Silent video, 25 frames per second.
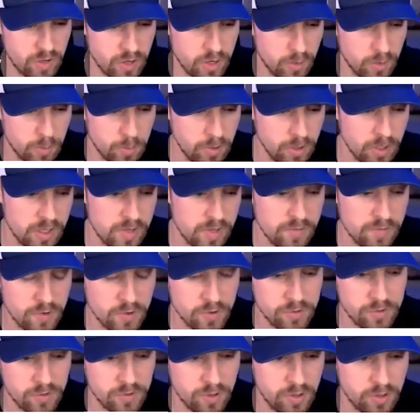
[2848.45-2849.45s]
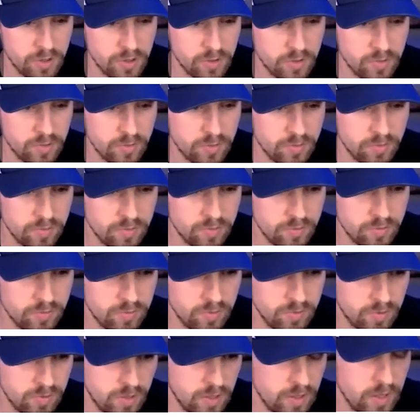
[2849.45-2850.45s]
I don't believe there's
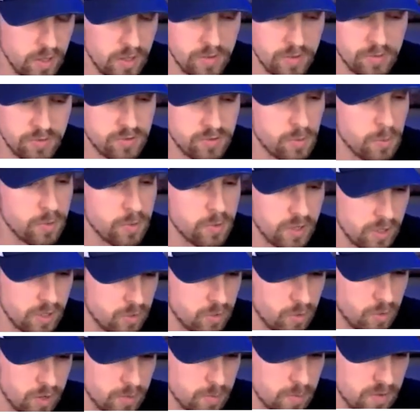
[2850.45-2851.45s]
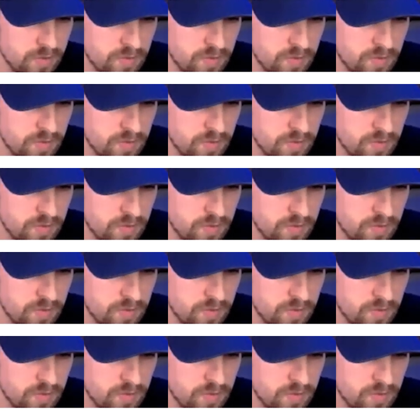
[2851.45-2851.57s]
unless someone can correct